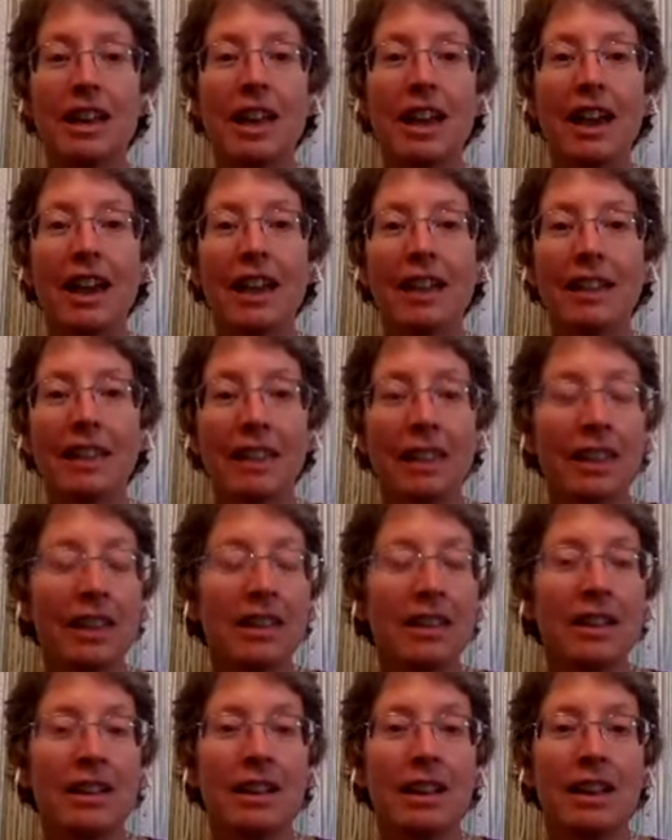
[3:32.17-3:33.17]
And
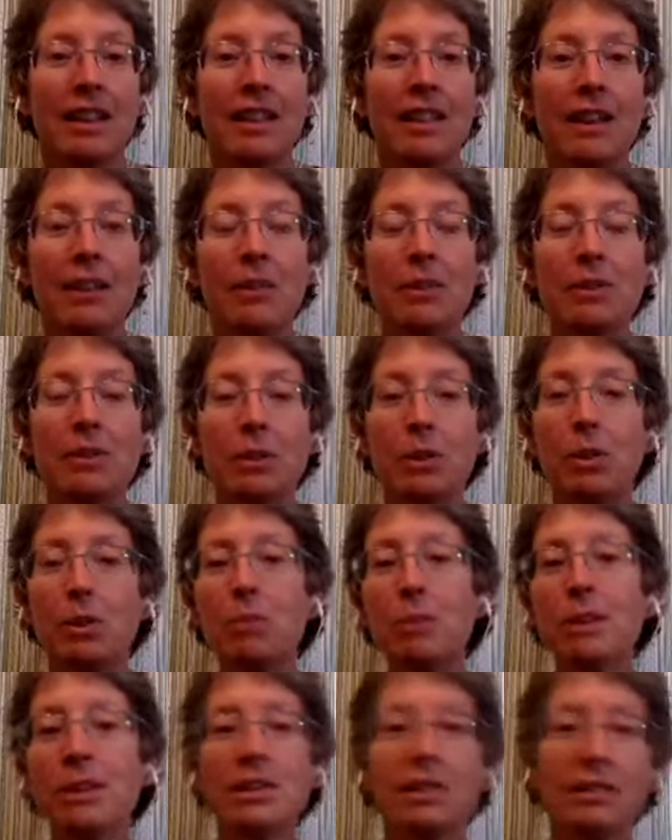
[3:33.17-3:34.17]
then there was a whole
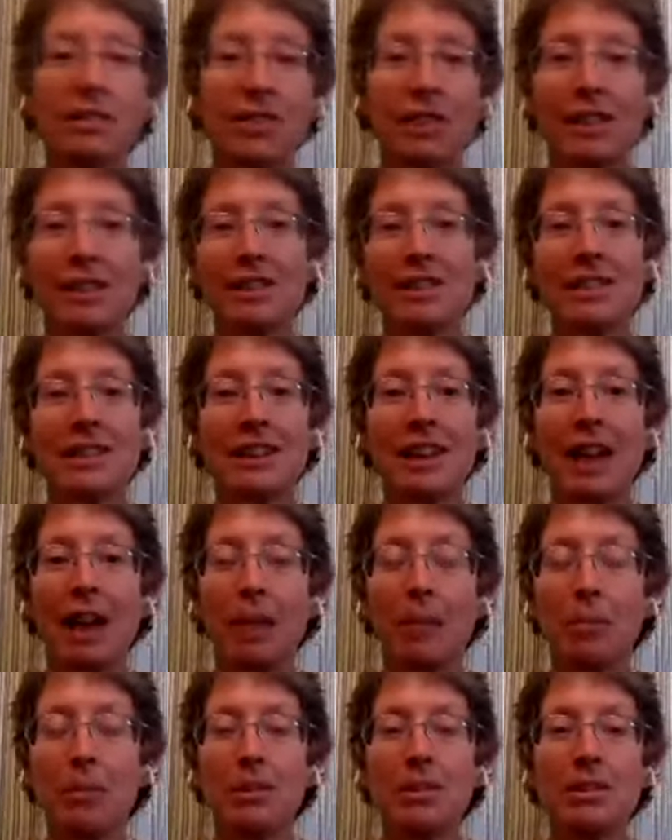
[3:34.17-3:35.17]
bunch of things that
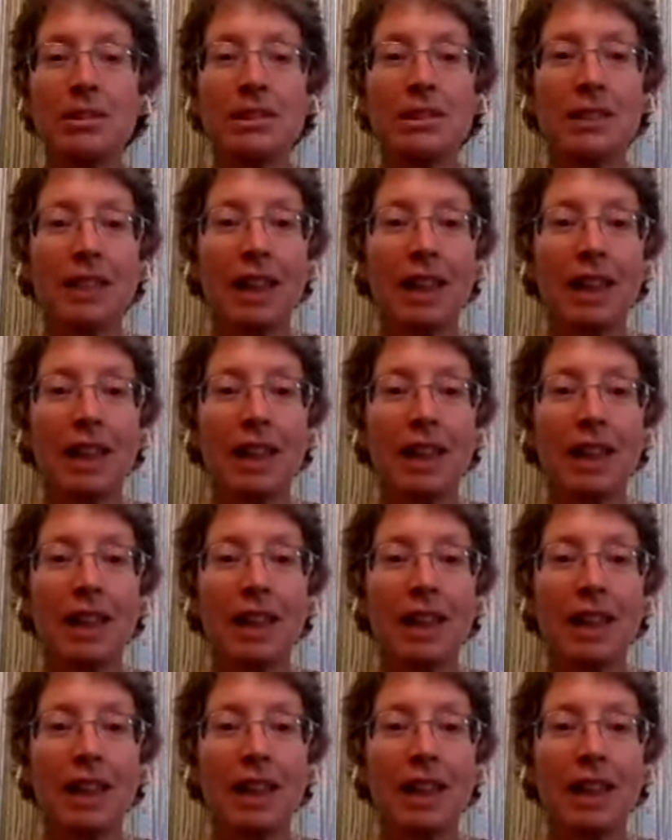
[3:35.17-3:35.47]
happened,